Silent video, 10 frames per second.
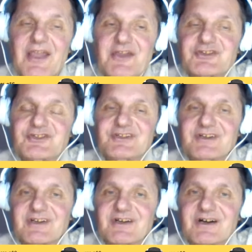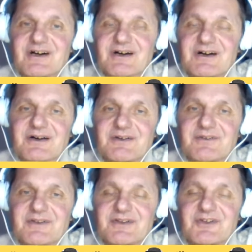age,
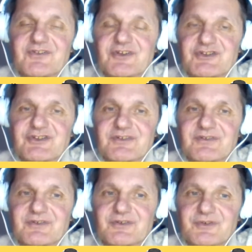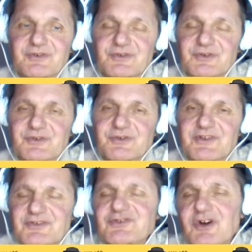the decision to do
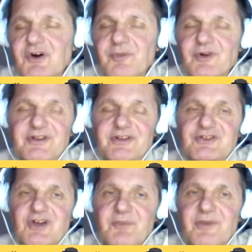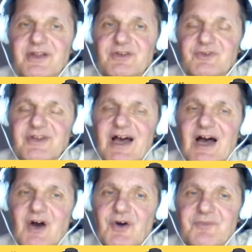this job or the job I do
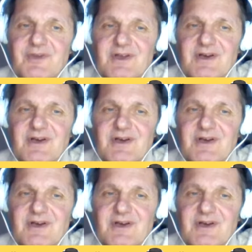now